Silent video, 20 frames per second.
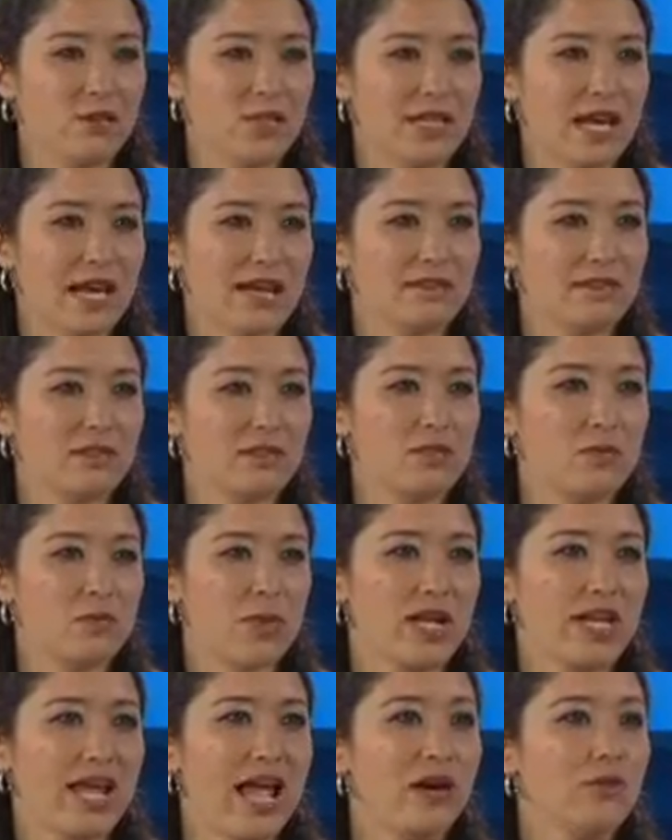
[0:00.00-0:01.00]
standards
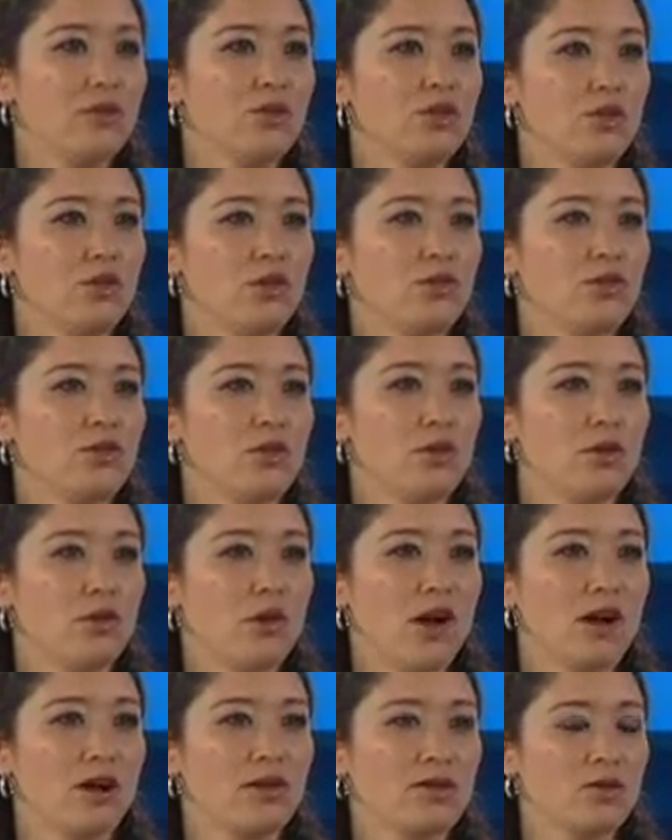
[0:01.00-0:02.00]
be? How would you
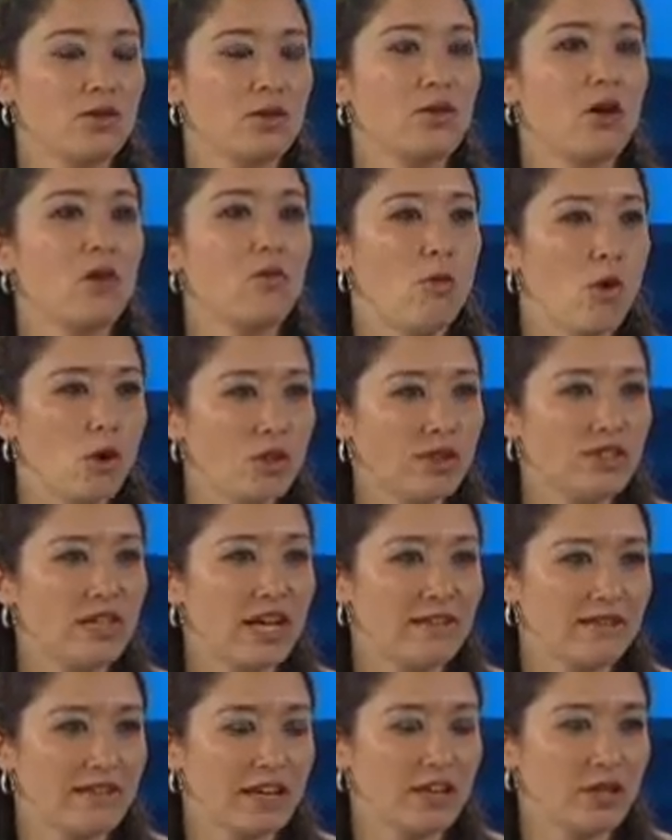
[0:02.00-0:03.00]

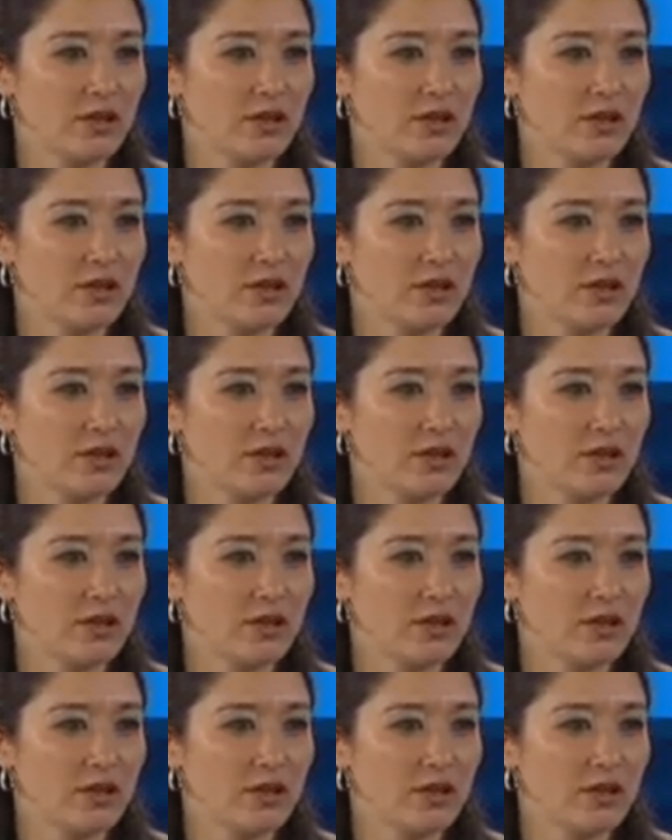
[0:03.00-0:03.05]
coordinate that